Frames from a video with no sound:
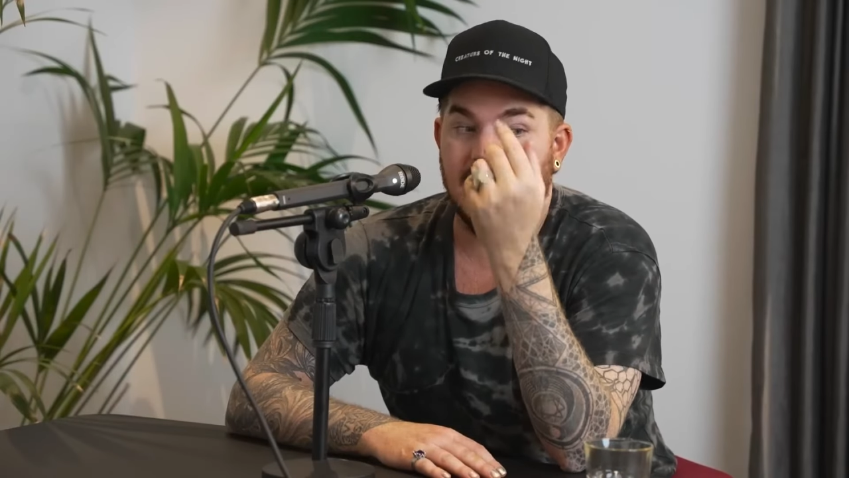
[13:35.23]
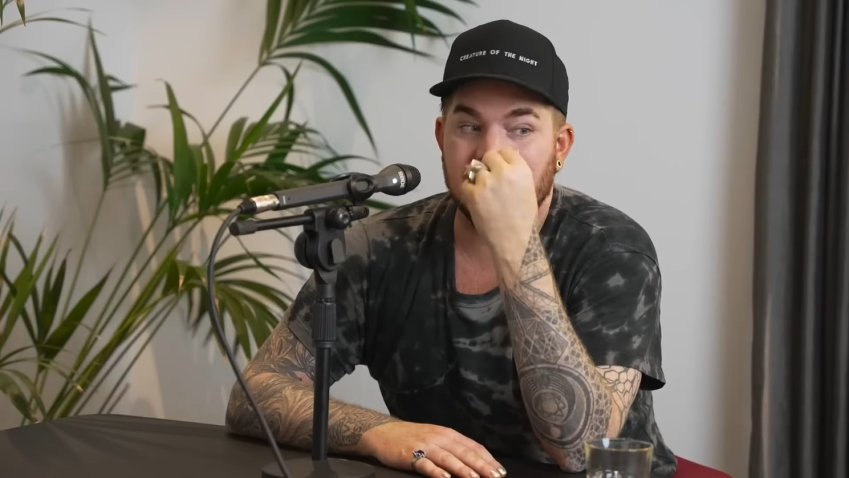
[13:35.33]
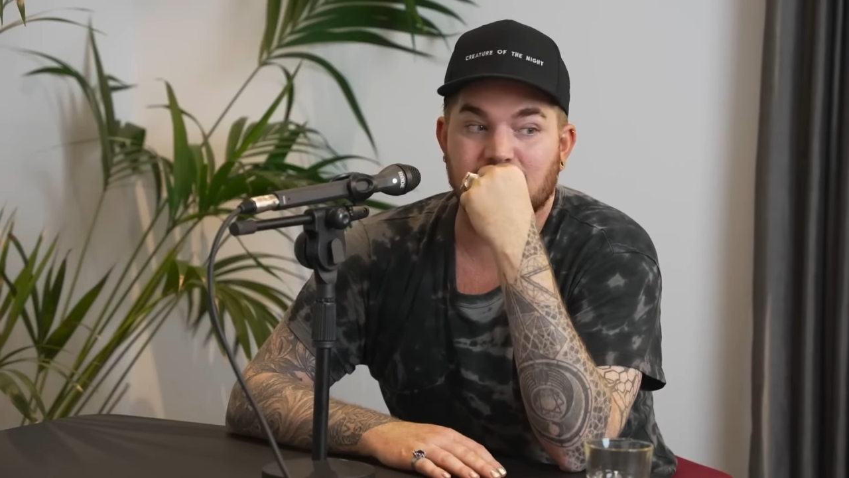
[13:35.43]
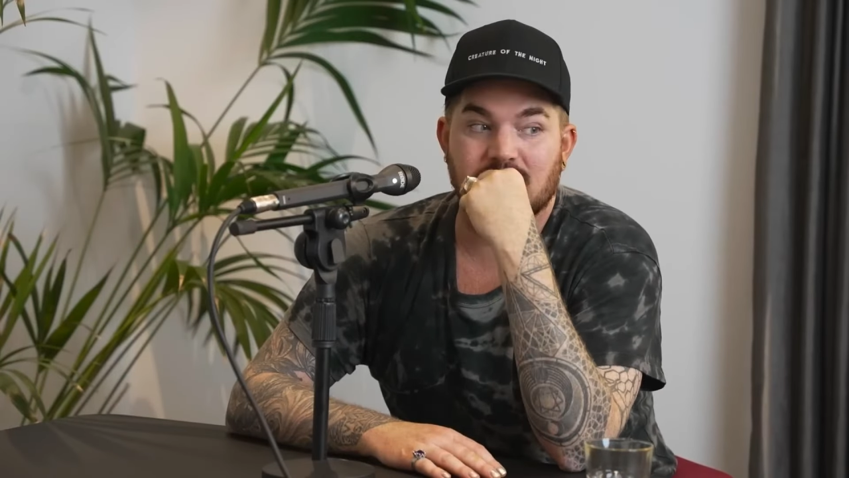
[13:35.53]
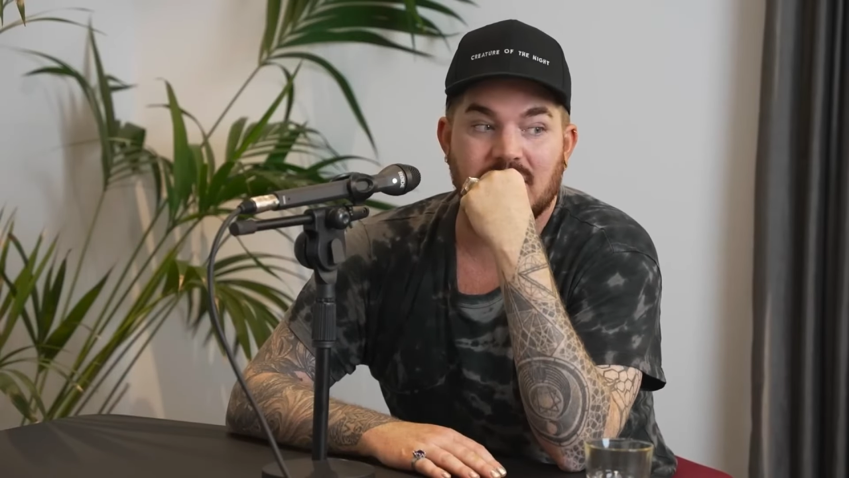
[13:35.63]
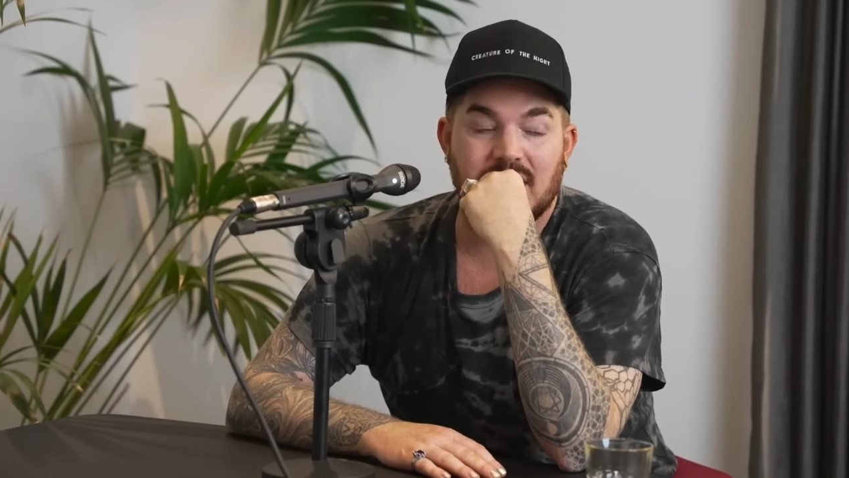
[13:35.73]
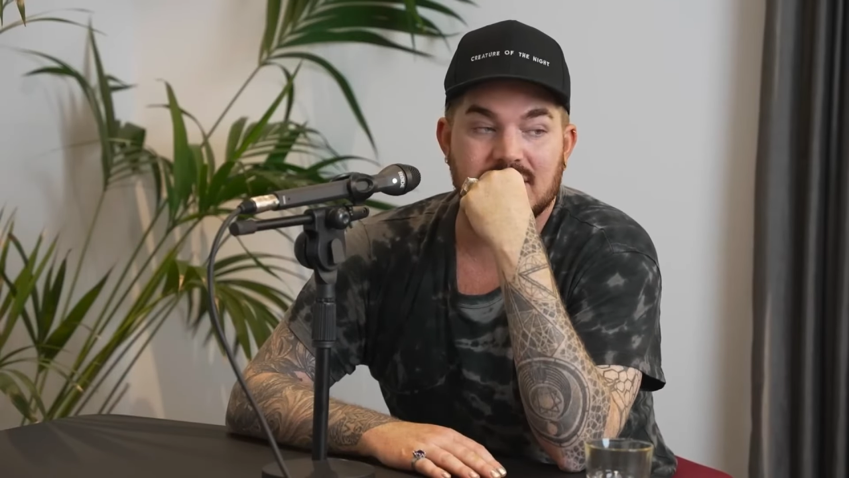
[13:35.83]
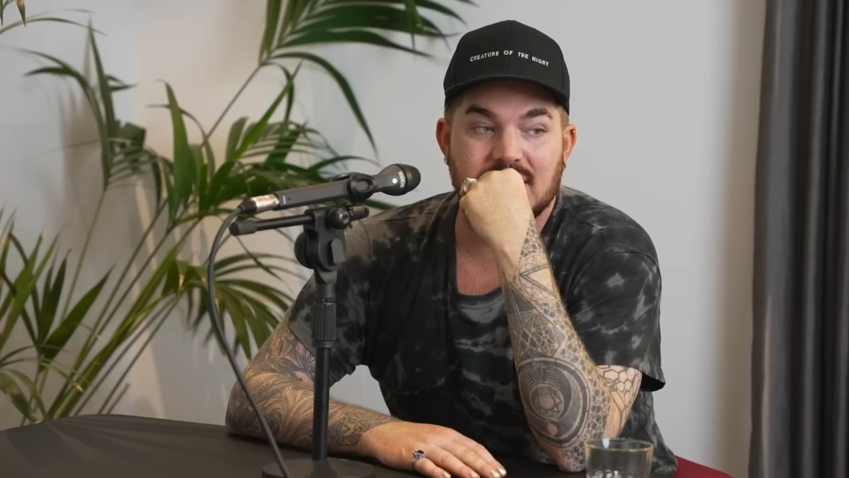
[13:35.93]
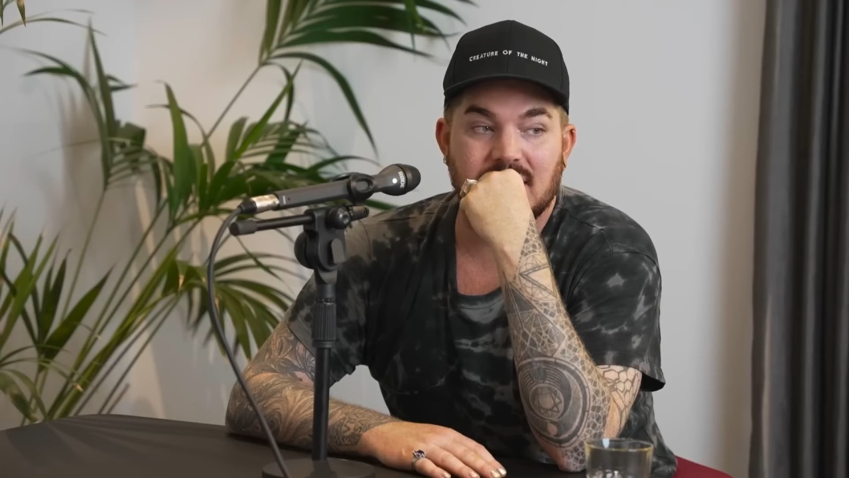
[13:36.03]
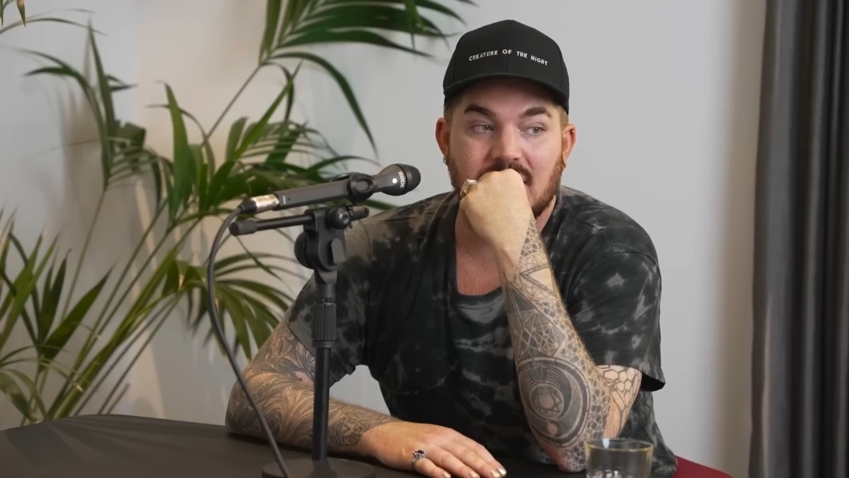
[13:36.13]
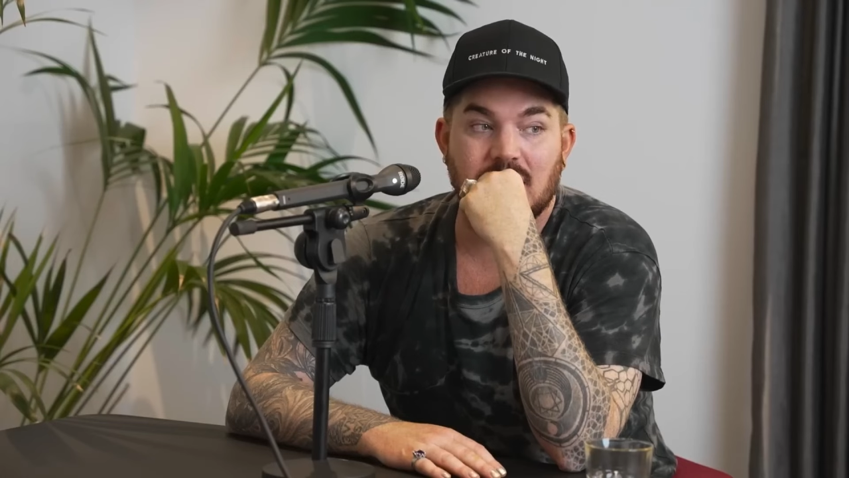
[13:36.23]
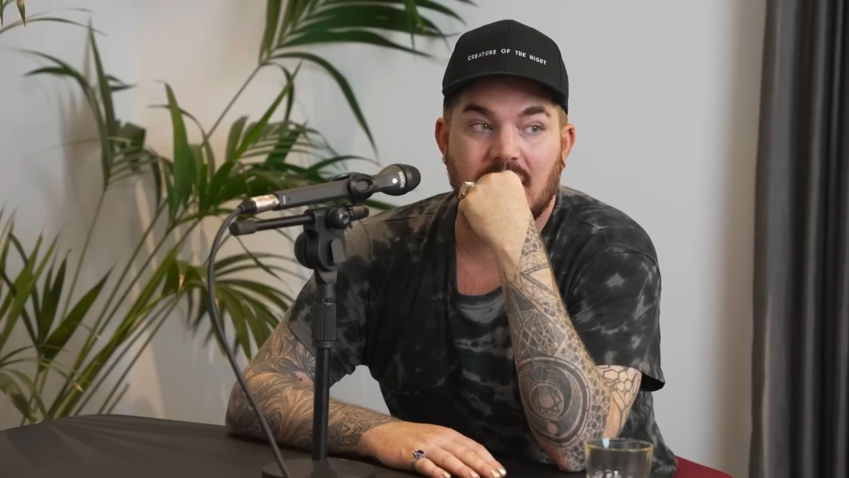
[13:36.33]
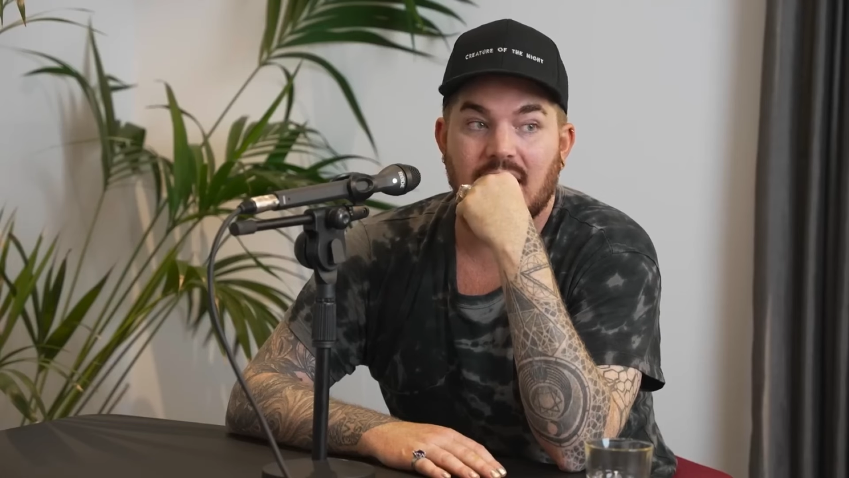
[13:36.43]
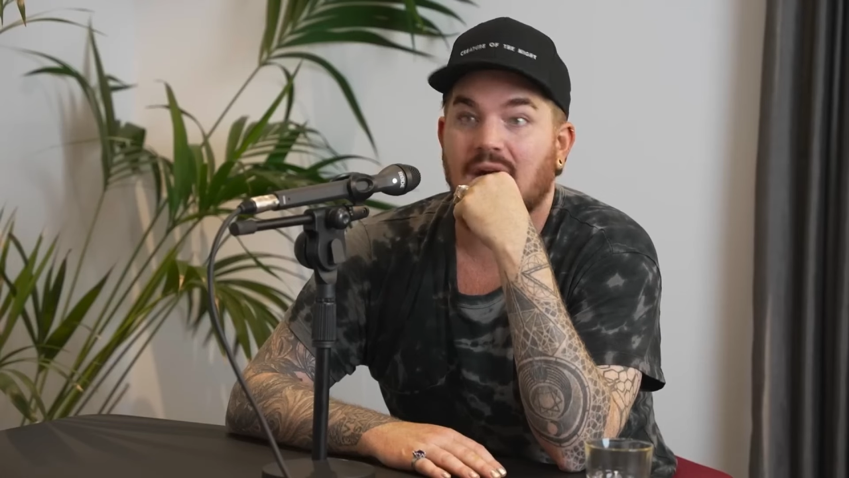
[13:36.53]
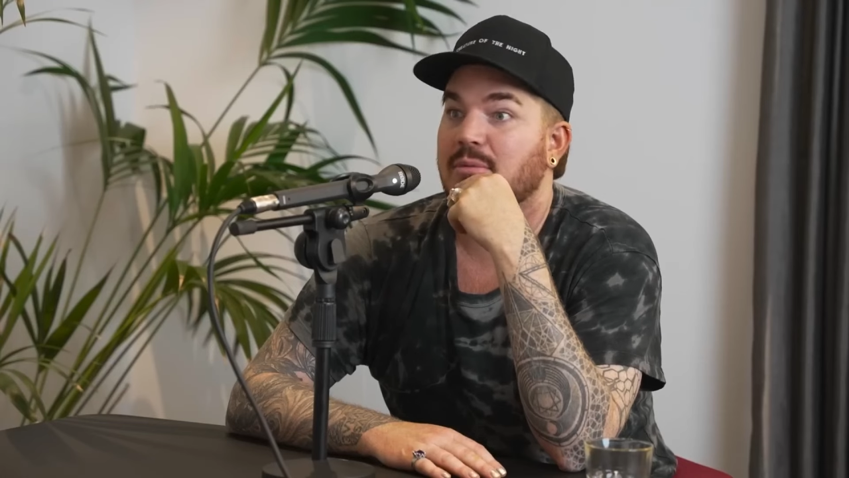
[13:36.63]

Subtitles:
the hospital and I was like, okay,